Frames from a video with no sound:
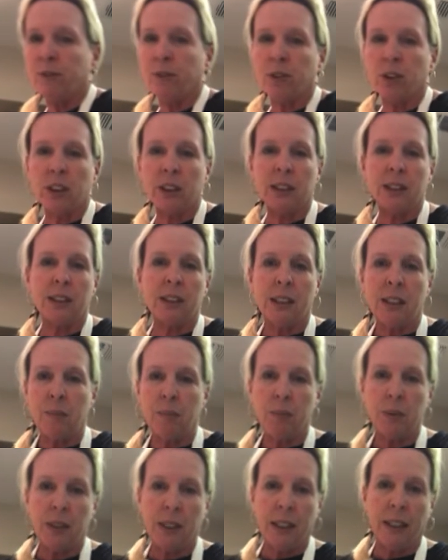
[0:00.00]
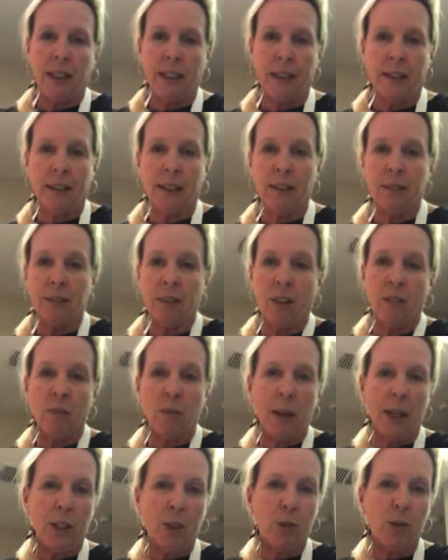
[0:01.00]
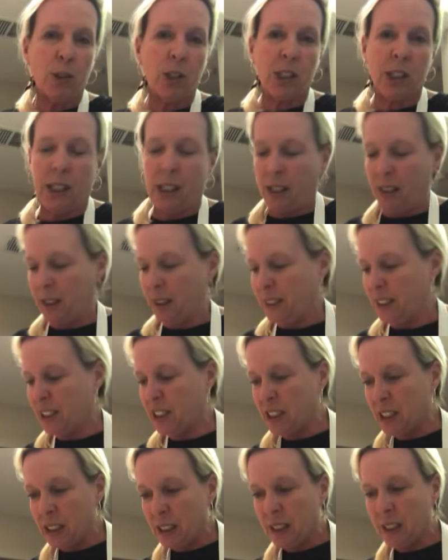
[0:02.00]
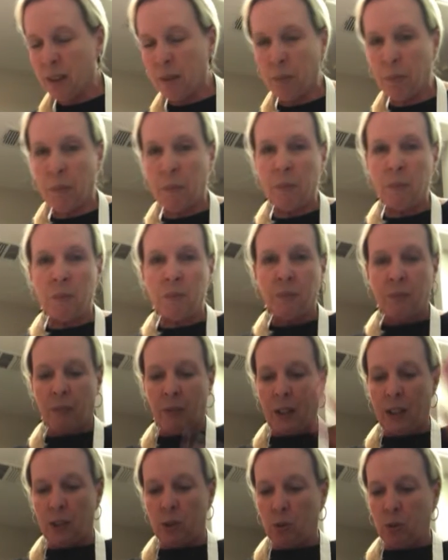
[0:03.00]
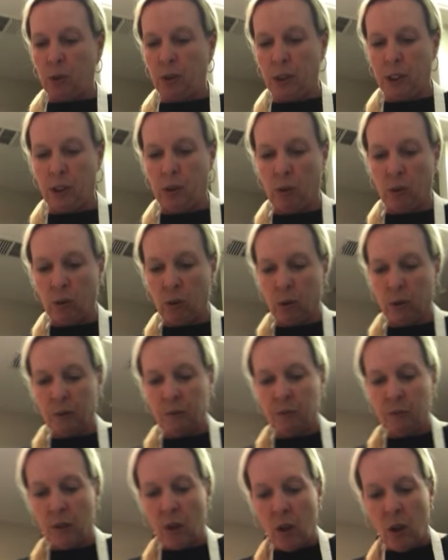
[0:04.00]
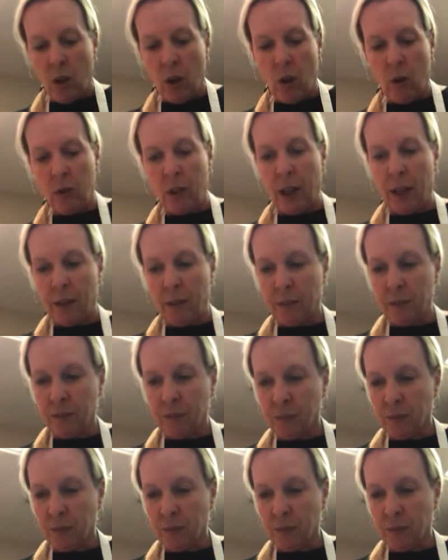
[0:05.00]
for this deep sink. I love my new sink. It's deep. It's really cool. Okay.